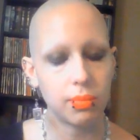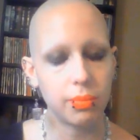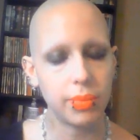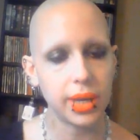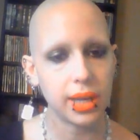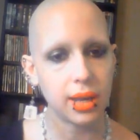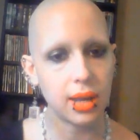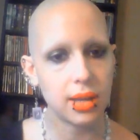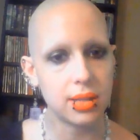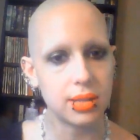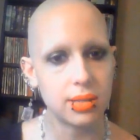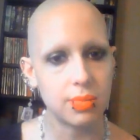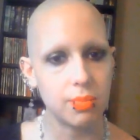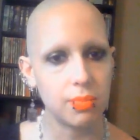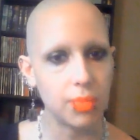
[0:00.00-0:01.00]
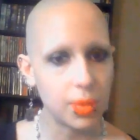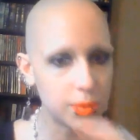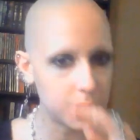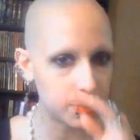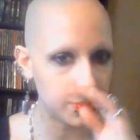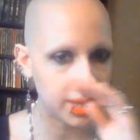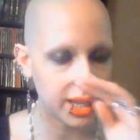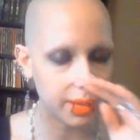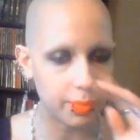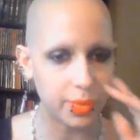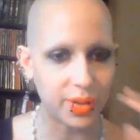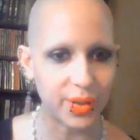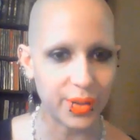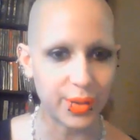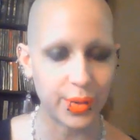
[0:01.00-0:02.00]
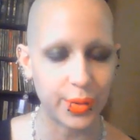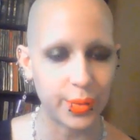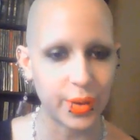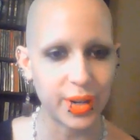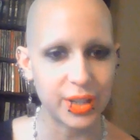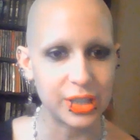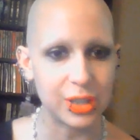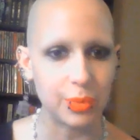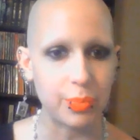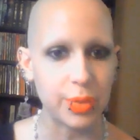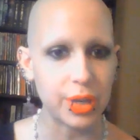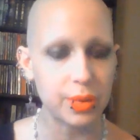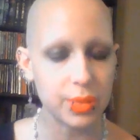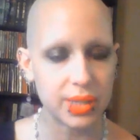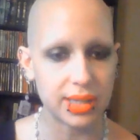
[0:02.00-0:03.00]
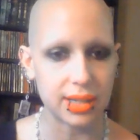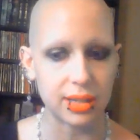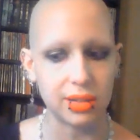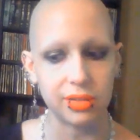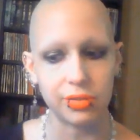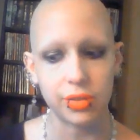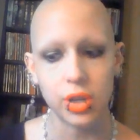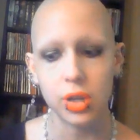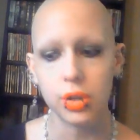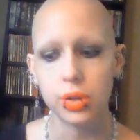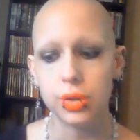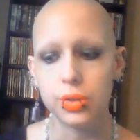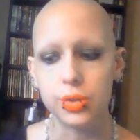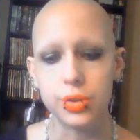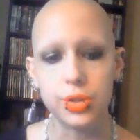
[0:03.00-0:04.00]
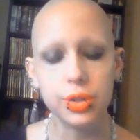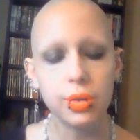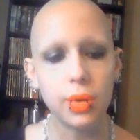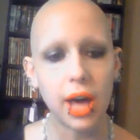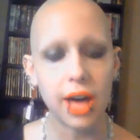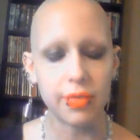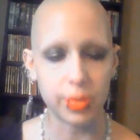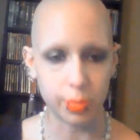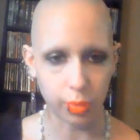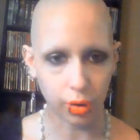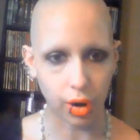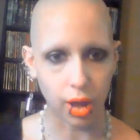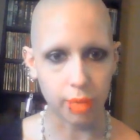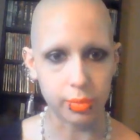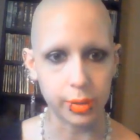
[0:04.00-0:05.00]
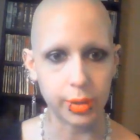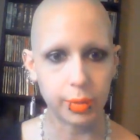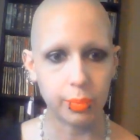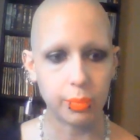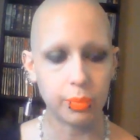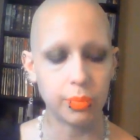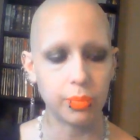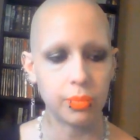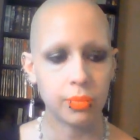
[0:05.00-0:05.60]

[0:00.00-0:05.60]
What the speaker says: because most people who aren't abusive do have a problem